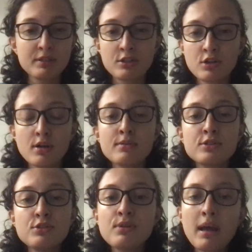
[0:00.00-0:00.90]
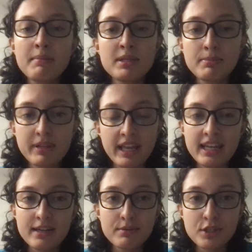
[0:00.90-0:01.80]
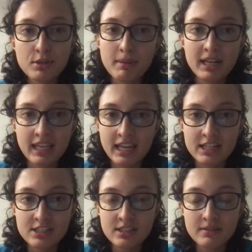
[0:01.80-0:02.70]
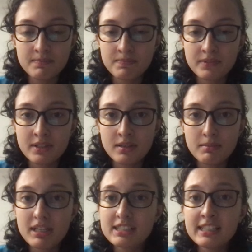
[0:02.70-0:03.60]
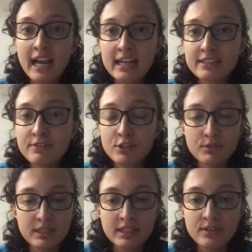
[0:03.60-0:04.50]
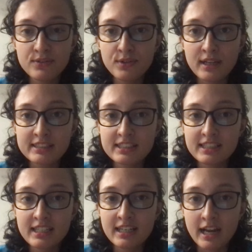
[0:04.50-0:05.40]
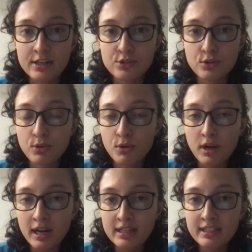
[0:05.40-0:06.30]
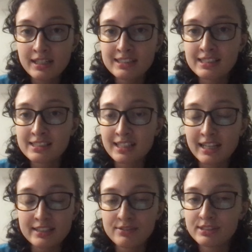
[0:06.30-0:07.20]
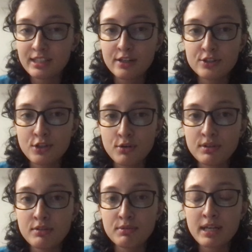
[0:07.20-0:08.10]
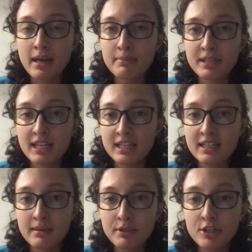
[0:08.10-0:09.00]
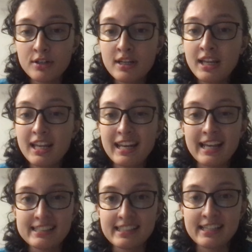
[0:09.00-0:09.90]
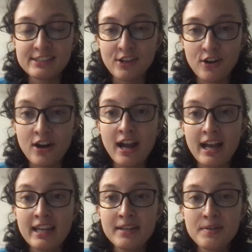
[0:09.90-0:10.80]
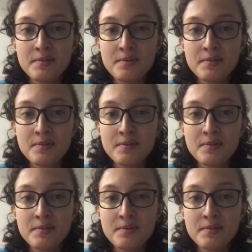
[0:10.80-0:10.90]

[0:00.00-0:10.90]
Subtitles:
neurons do come into play here with your medication, because the active ingredient fluoxetine hydrochloride is a selective serotonin reuptake inhibitor, an SSRI.